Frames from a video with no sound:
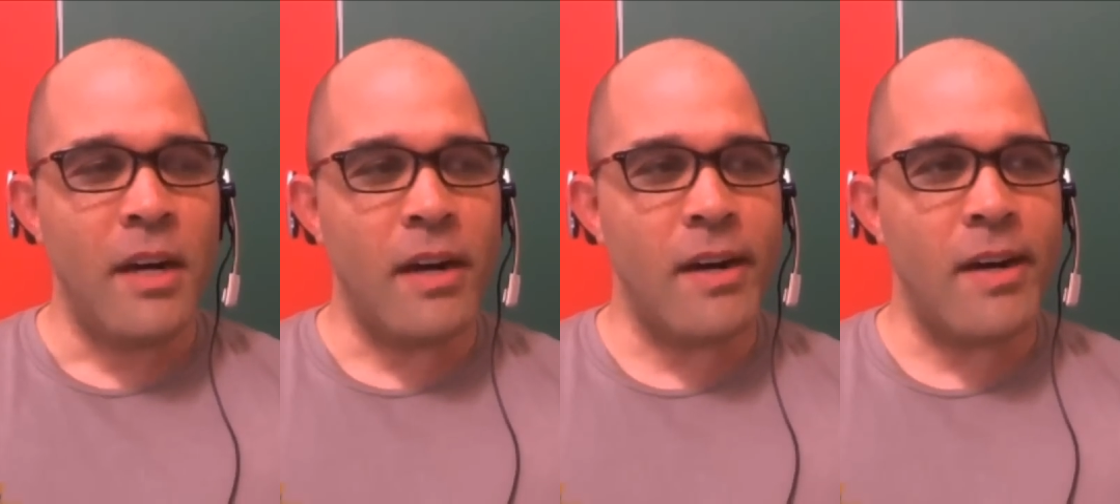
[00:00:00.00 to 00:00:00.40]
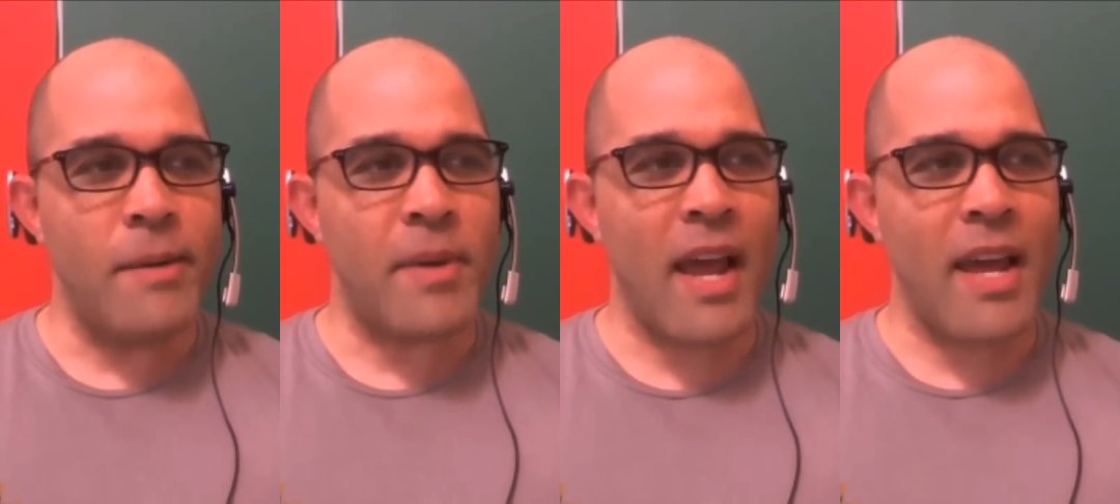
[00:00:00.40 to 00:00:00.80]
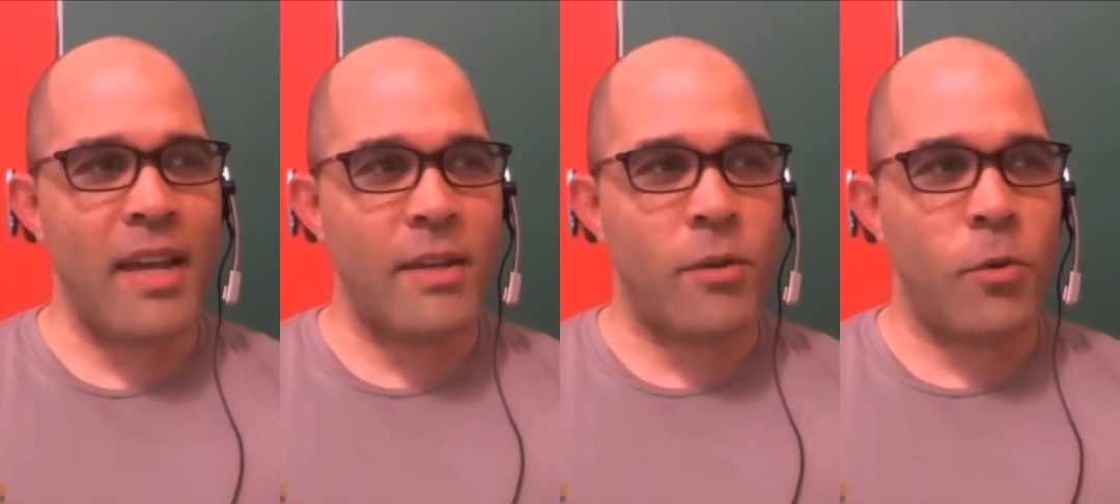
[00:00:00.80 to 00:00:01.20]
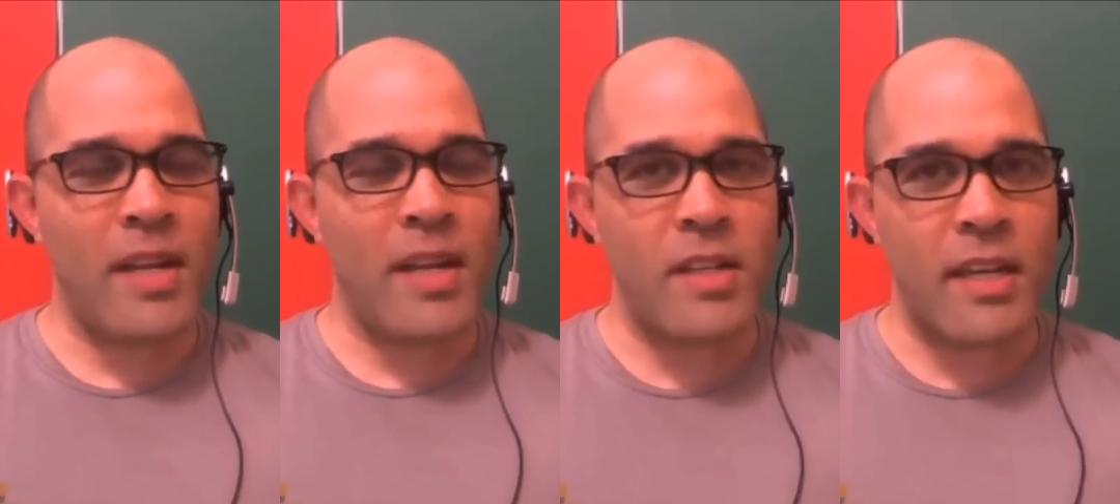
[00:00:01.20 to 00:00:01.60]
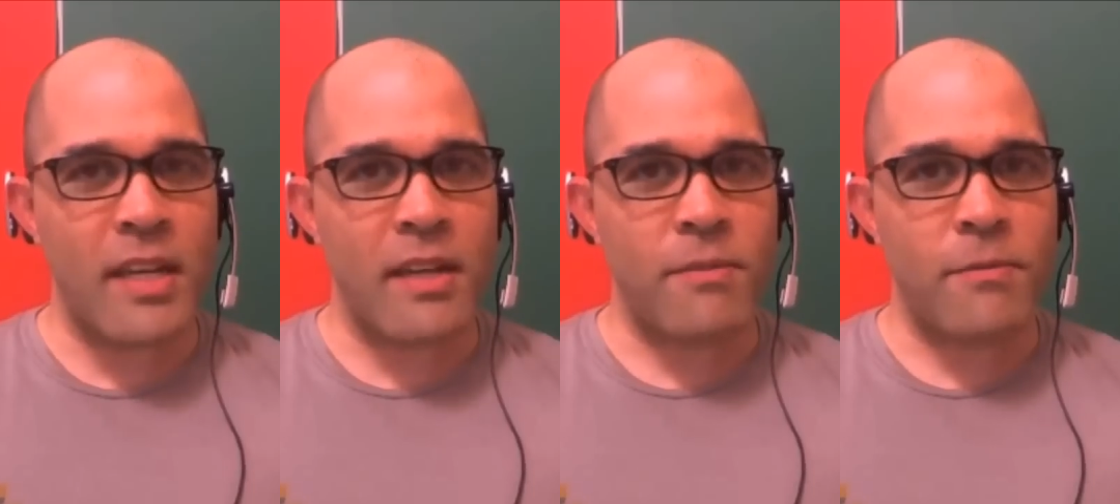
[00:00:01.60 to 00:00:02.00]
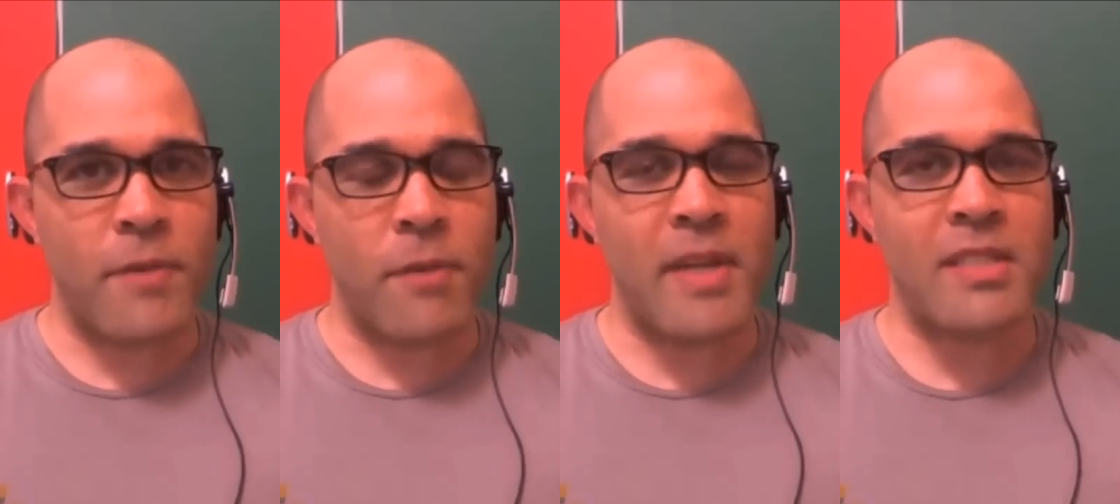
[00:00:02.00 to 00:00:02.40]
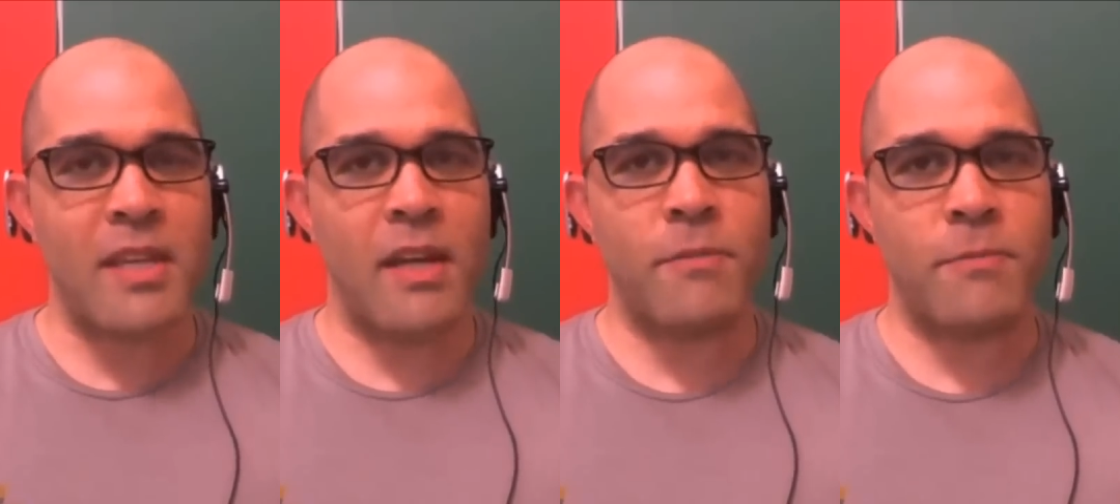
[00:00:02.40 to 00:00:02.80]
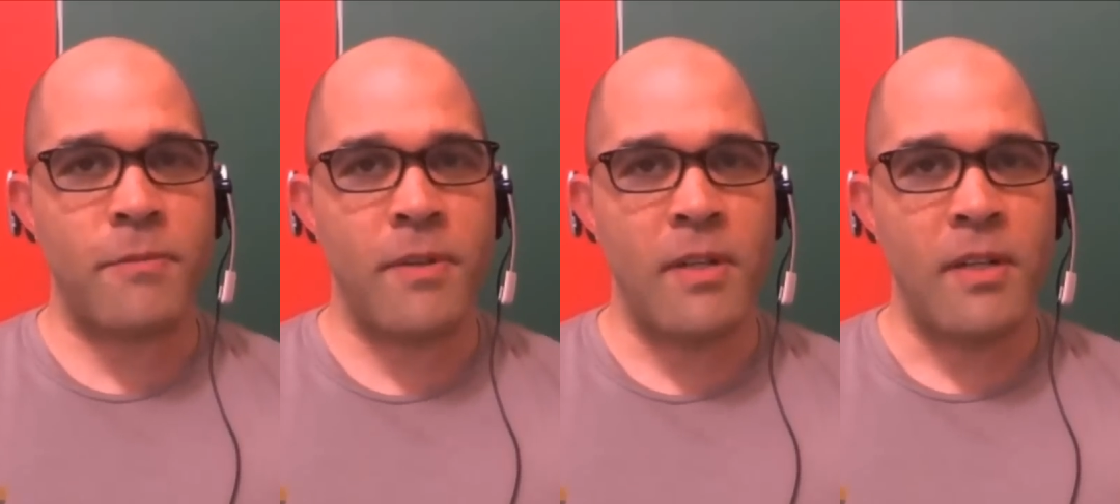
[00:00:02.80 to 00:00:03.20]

But I quickly found myself